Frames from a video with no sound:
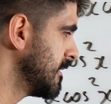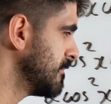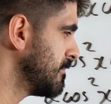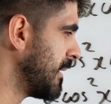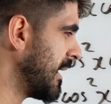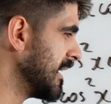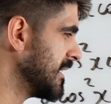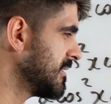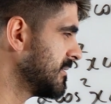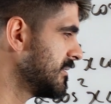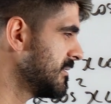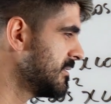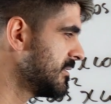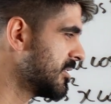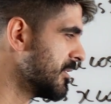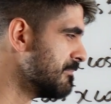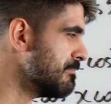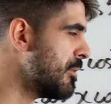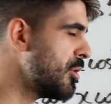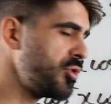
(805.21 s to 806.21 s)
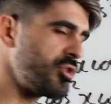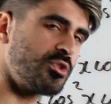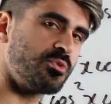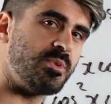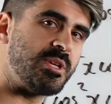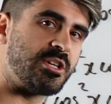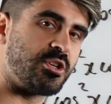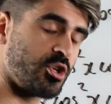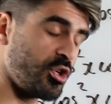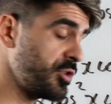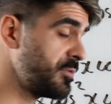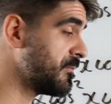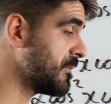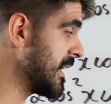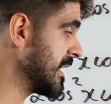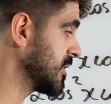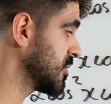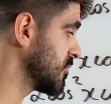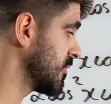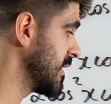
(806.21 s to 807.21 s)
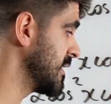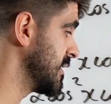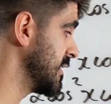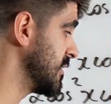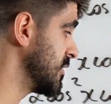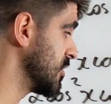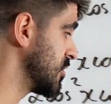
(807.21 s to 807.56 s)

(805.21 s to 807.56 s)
by the most we could factorize is